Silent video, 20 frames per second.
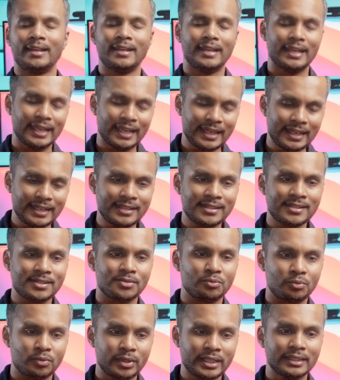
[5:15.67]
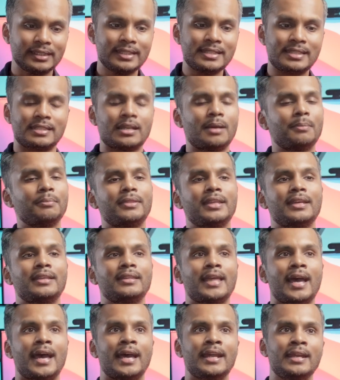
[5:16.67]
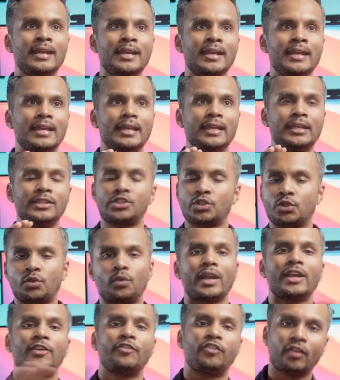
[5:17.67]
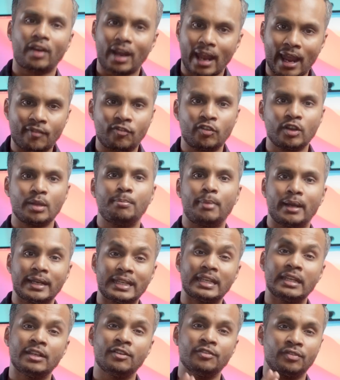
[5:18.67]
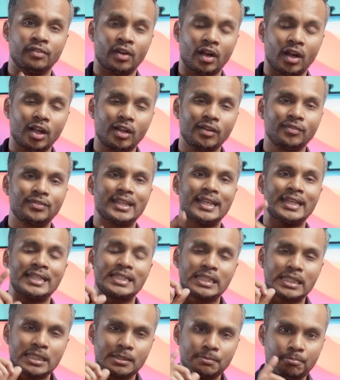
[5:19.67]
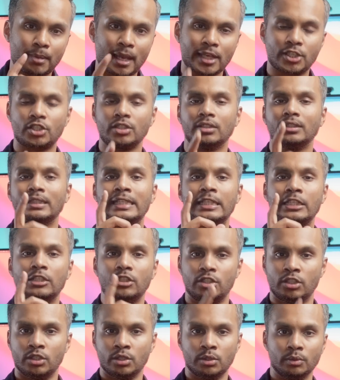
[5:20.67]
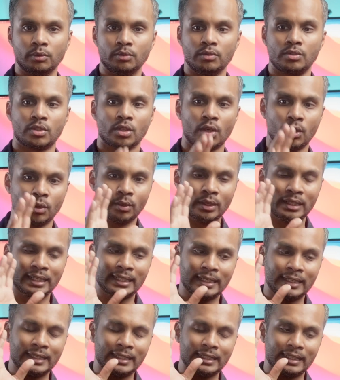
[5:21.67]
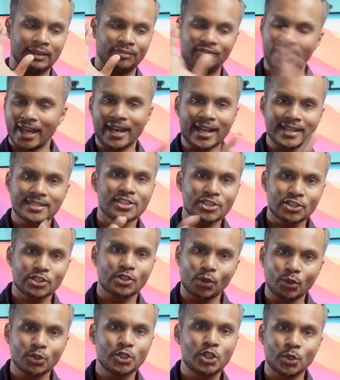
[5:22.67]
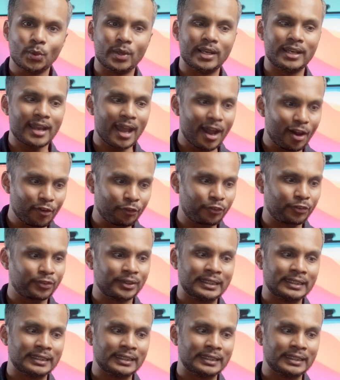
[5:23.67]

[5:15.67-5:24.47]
It is really something that is great for everybody involved, especially you. So if that hasn't sold you enough,